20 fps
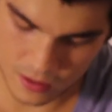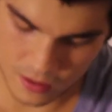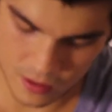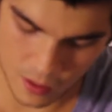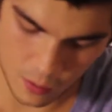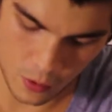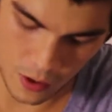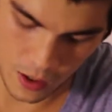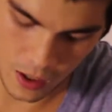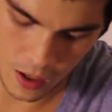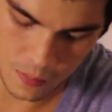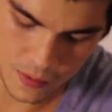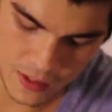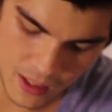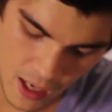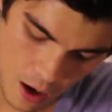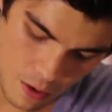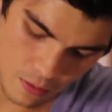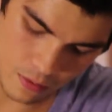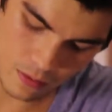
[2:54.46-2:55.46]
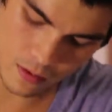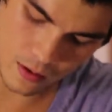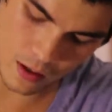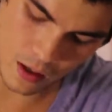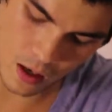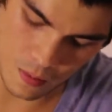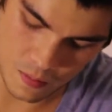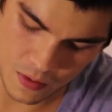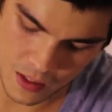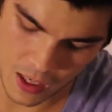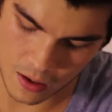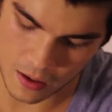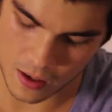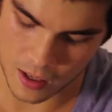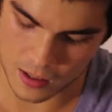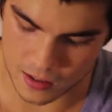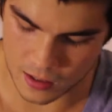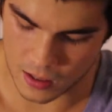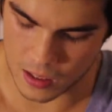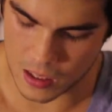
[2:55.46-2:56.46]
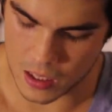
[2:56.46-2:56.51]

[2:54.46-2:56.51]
so that when it comes out nice and